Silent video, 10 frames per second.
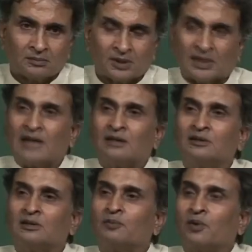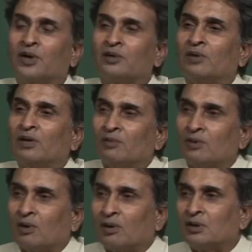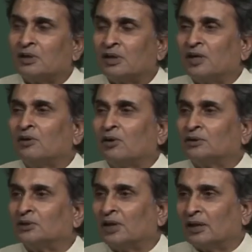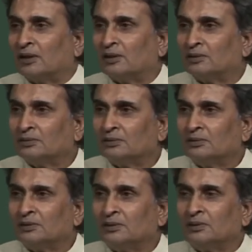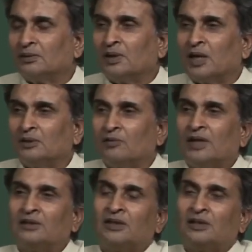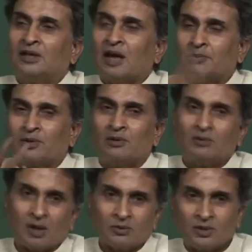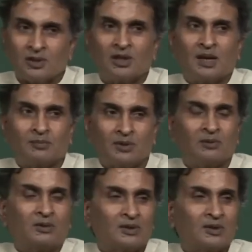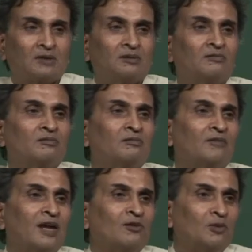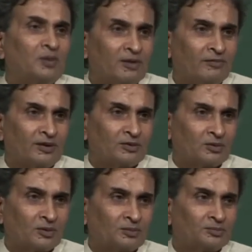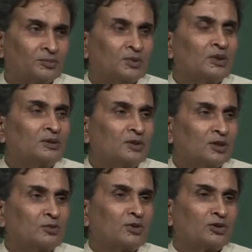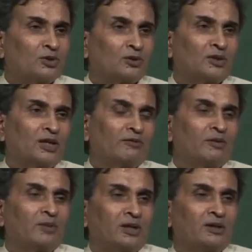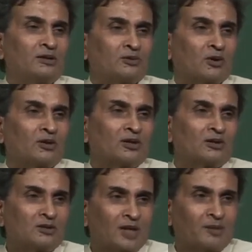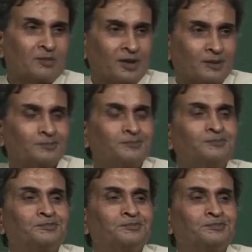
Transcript: So, that is the point where we call it a ring crossing angle. Otherwise, at the absolute outer and absolute inner, the value will be different. So, just to ensure that everybody is talking the same thing,